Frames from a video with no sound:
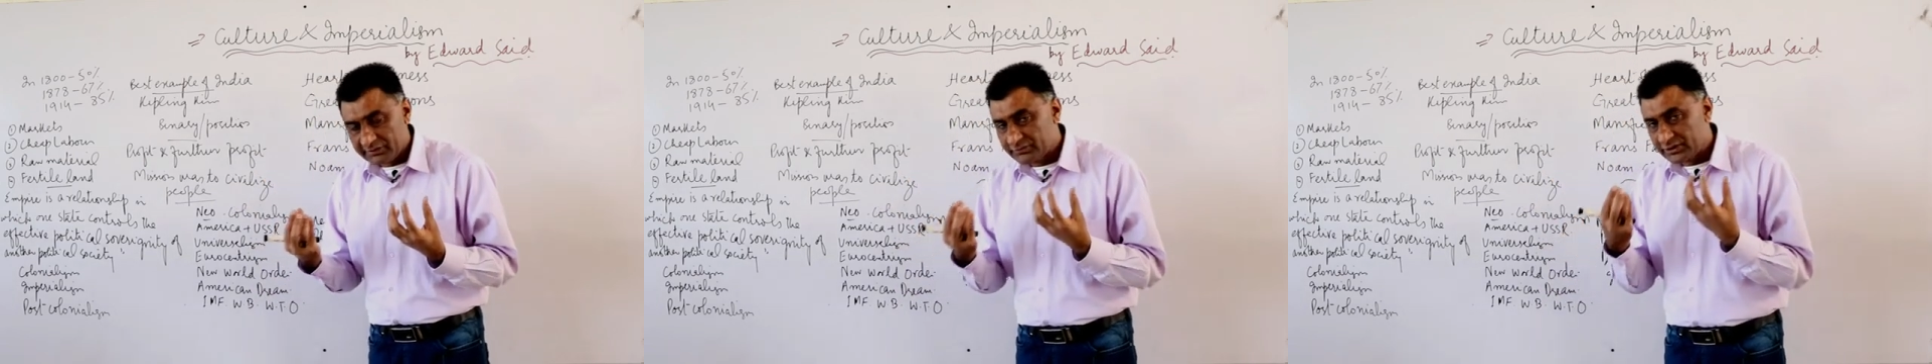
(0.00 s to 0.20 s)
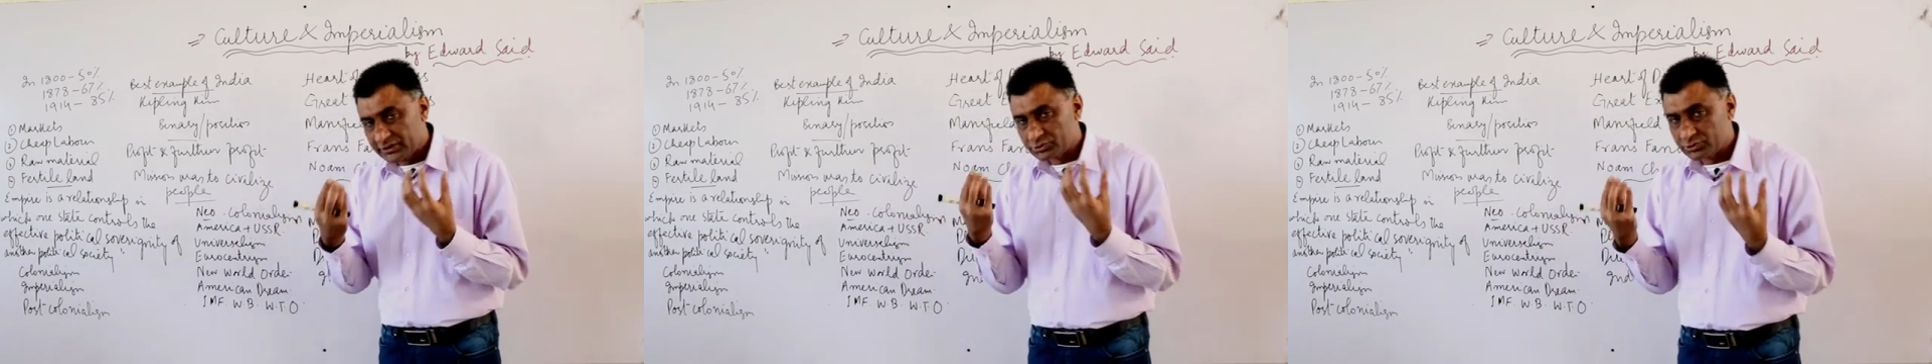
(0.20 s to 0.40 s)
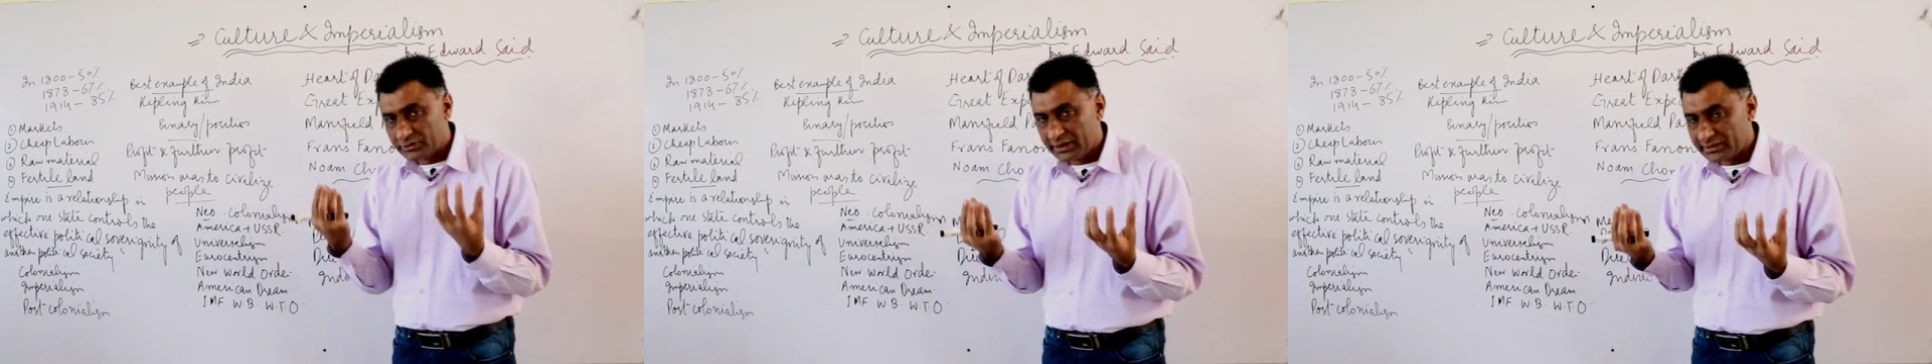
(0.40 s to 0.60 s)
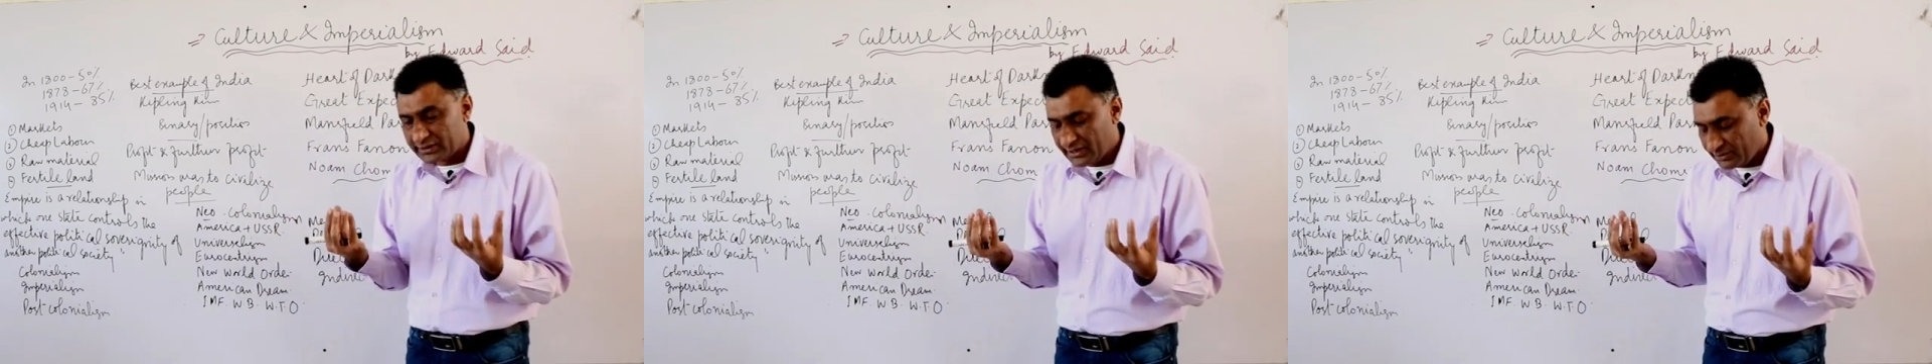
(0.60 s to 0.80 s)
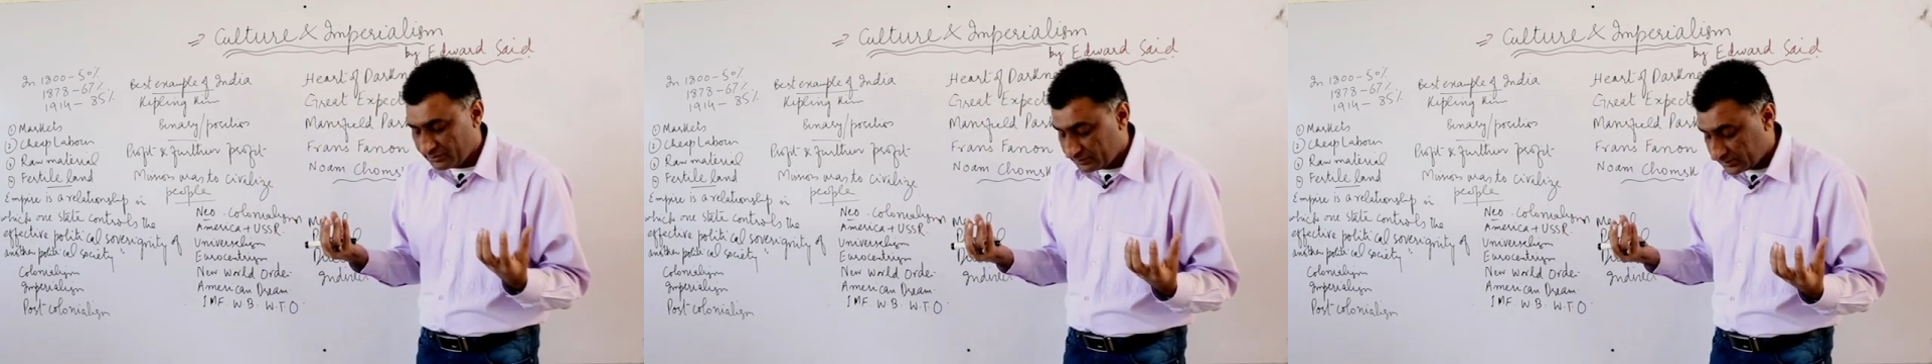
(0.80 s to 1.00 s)
If there shouldn't
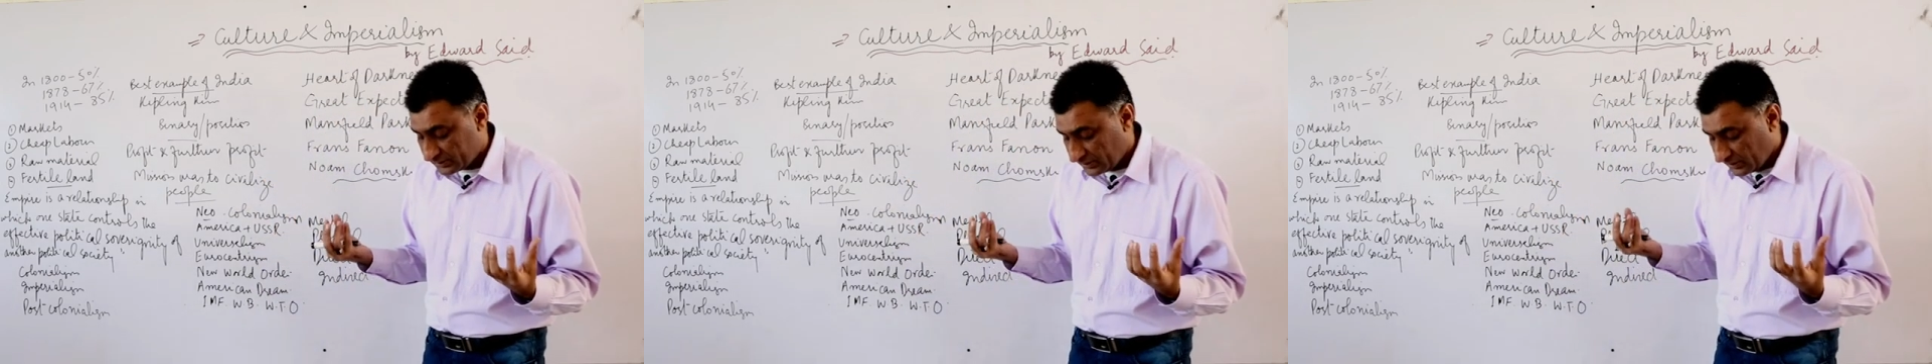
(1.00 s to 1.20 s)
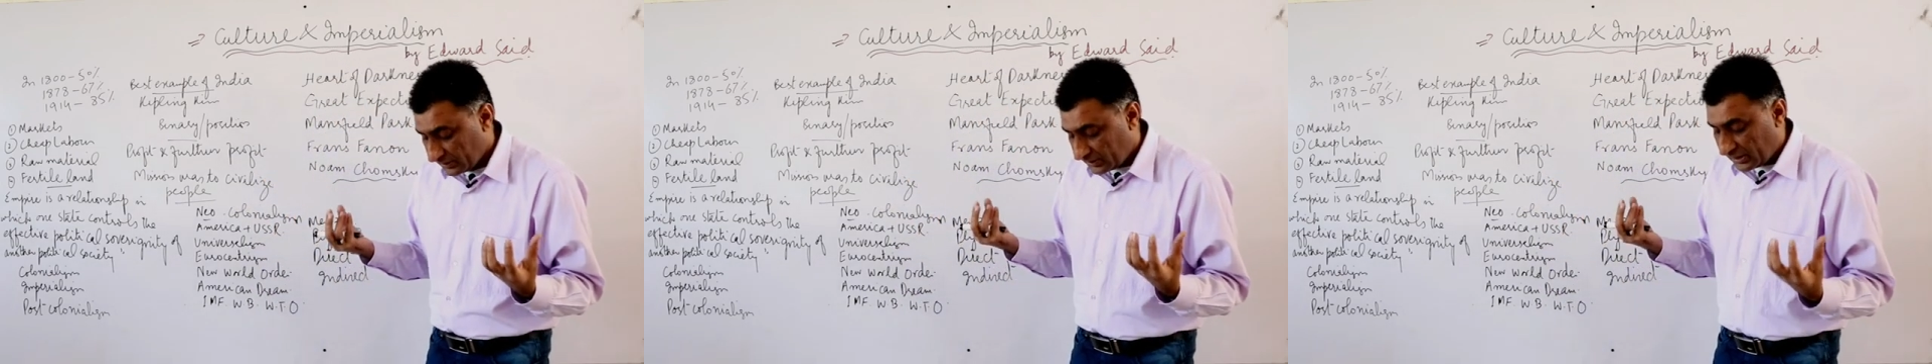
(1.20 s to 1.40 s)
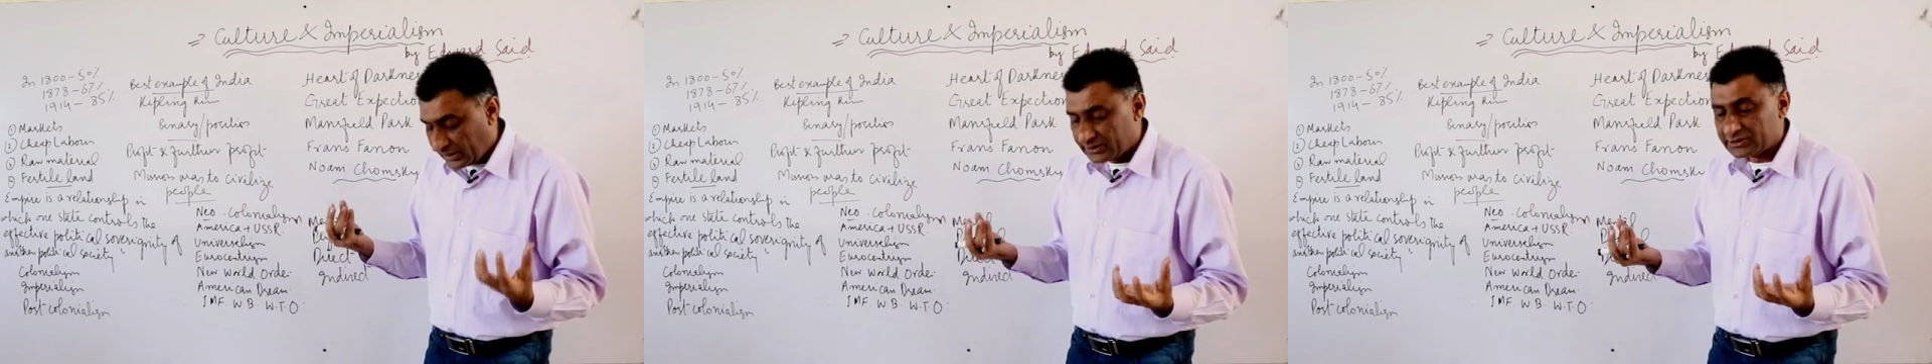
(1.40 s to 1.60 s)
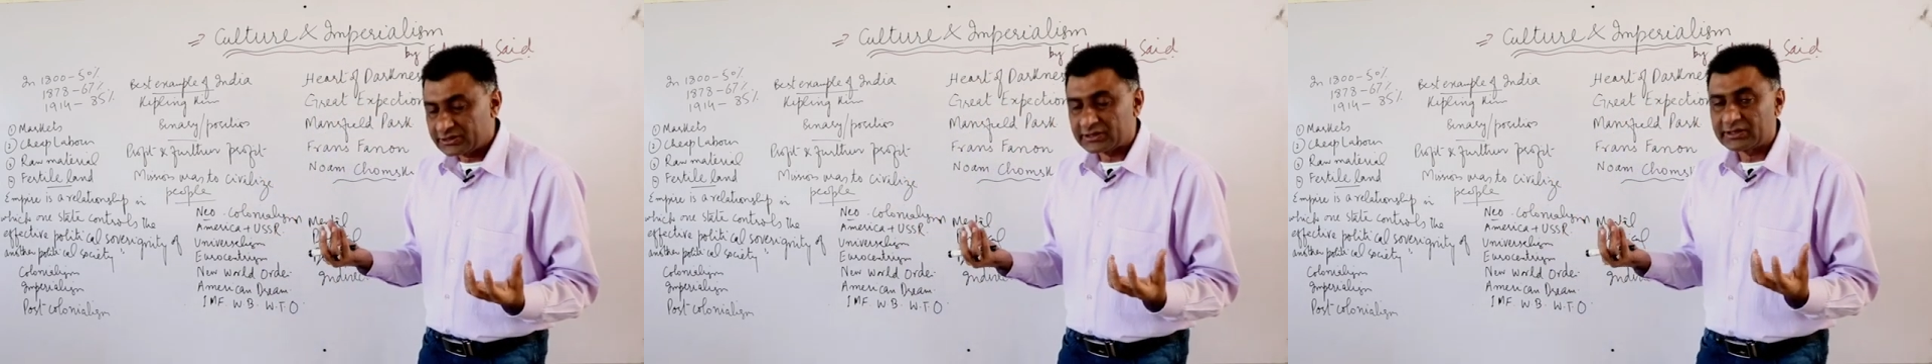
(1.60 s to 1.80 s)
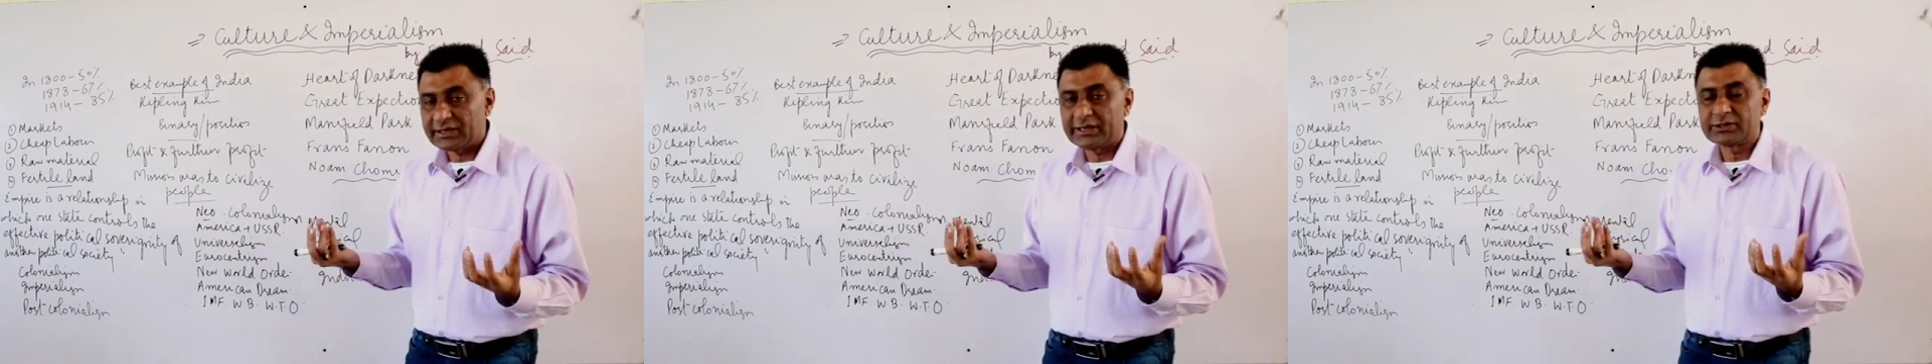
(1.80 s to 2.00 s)
have been
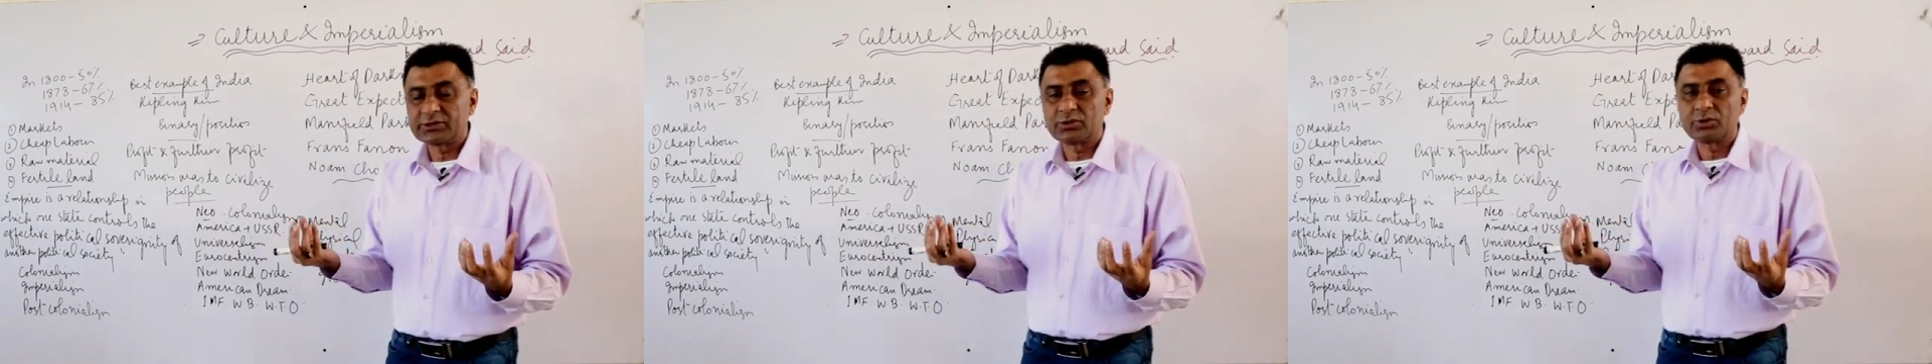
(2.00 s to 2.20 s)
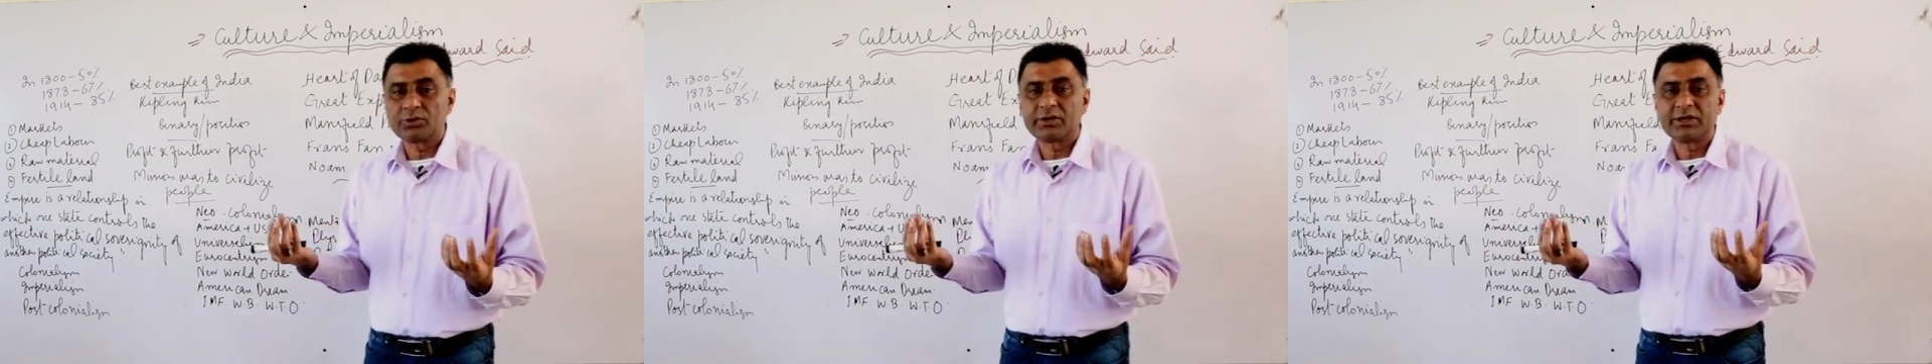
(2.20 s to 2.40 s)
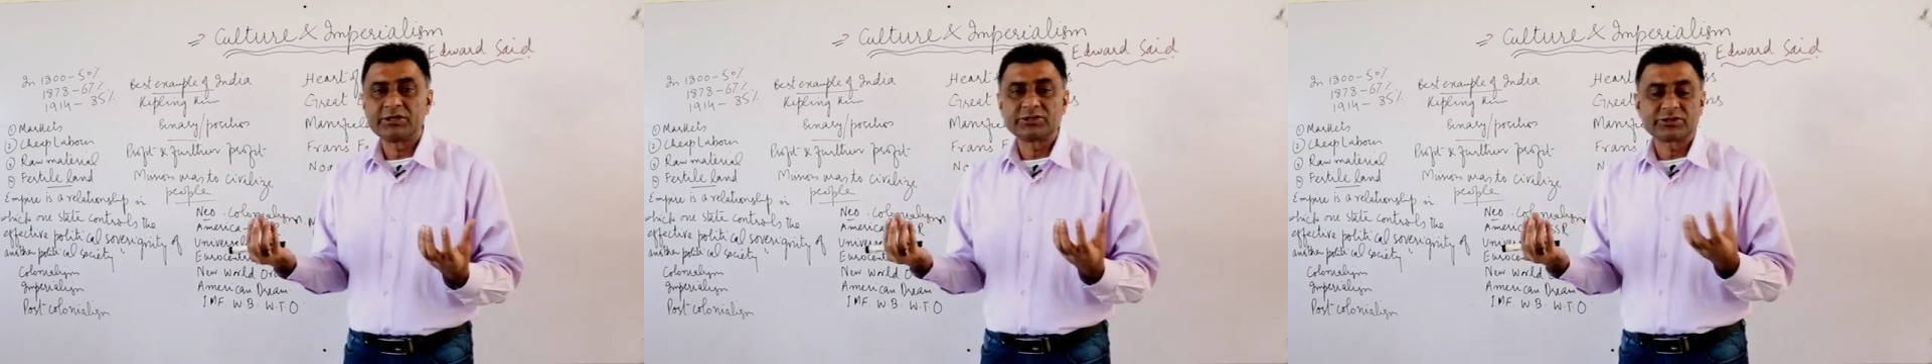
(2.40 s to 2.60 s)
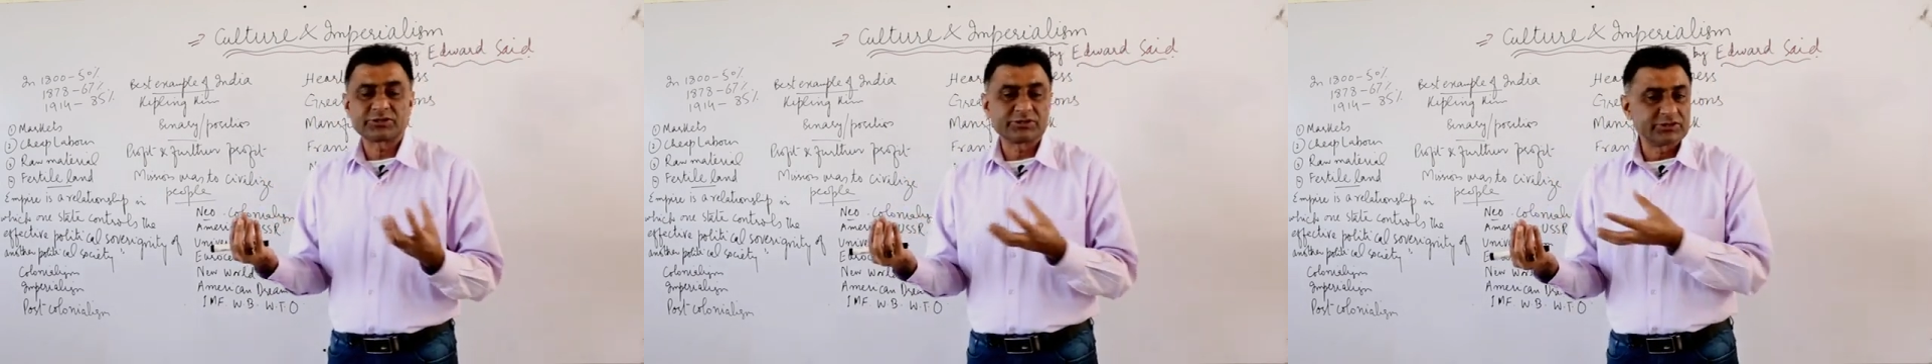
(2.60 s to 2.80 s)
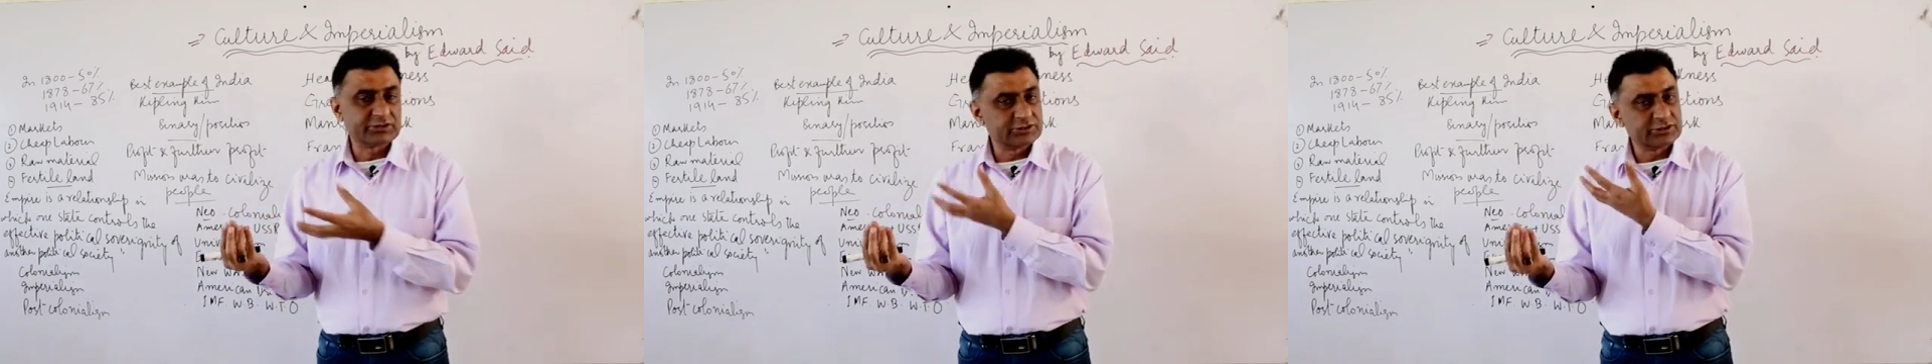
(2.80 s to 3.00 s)
anything like colonizers,